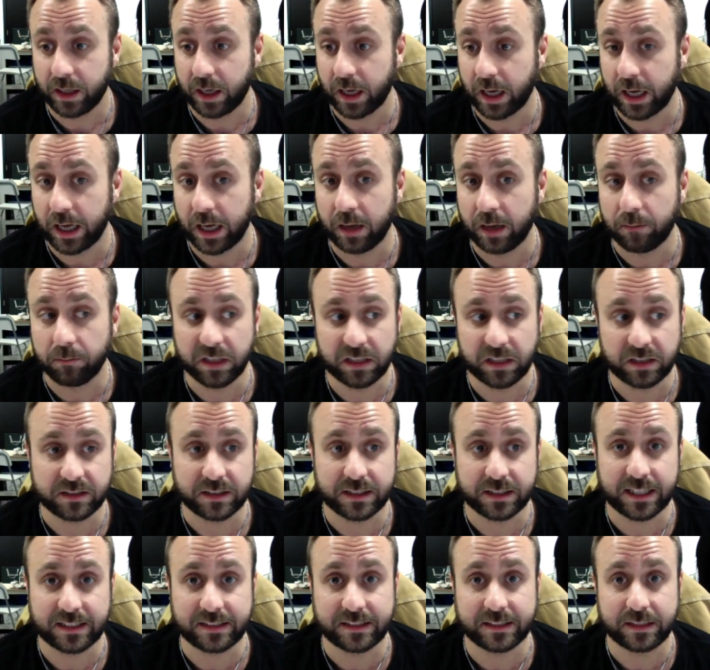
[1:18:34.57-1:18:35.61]
It doesn't
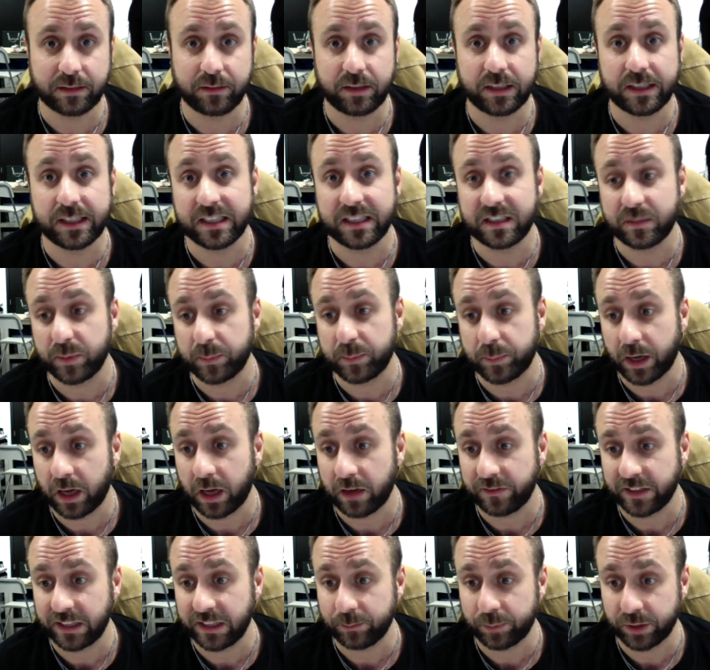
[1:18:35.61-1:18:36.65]
necessarily need to be
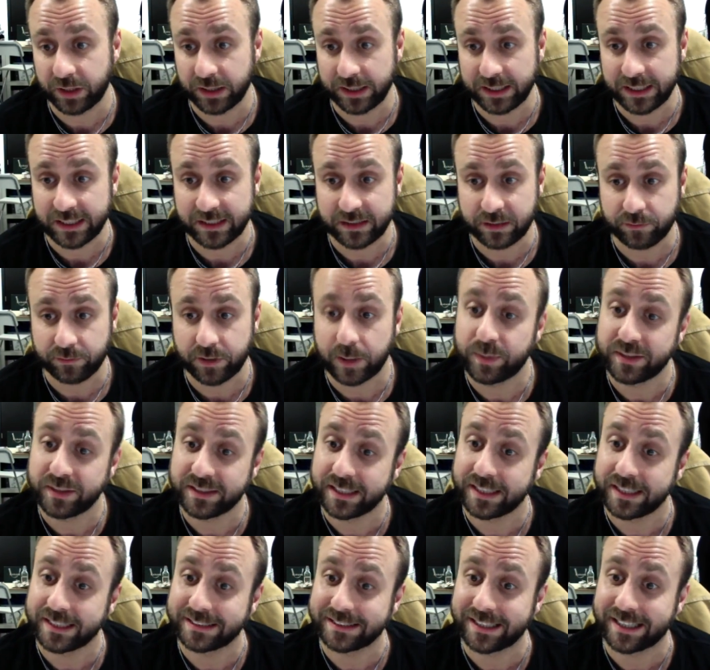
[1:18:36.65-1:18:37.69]
perfect, but it needs to represent
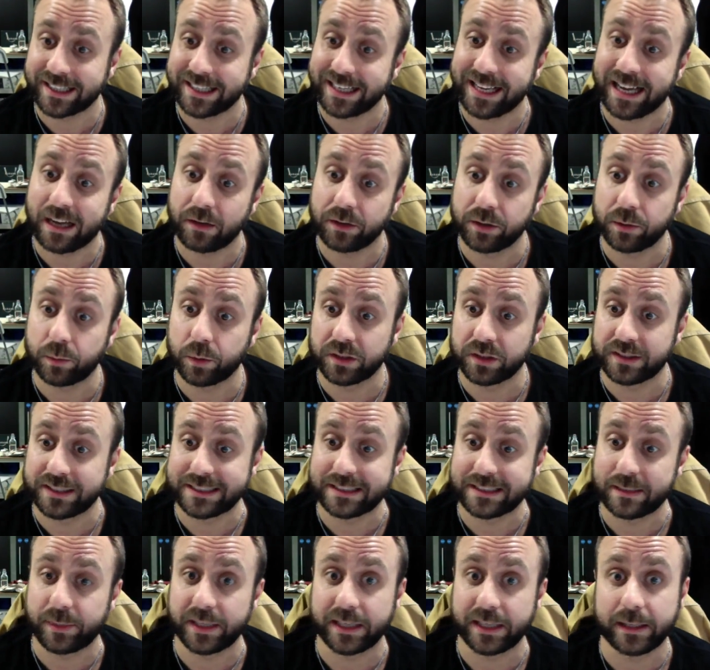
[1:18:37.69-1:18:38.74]
exactly how you want it
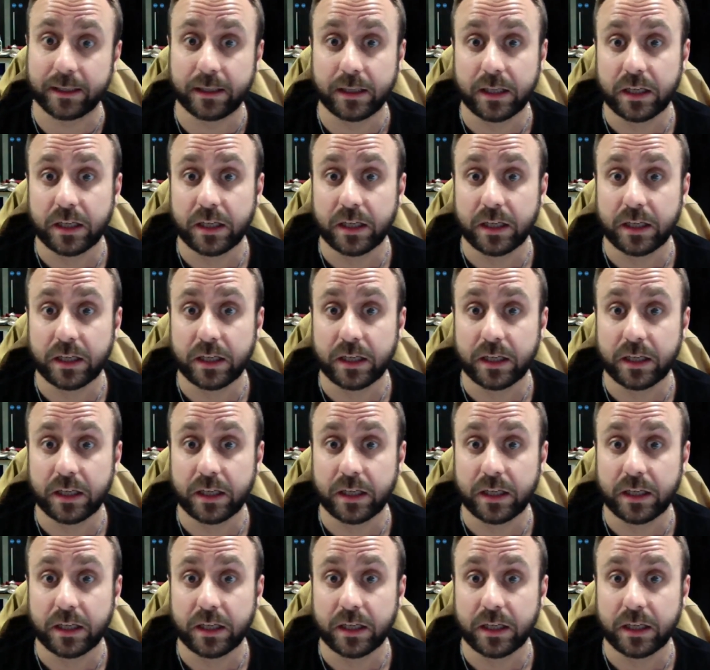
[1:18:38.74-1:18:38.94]
to be.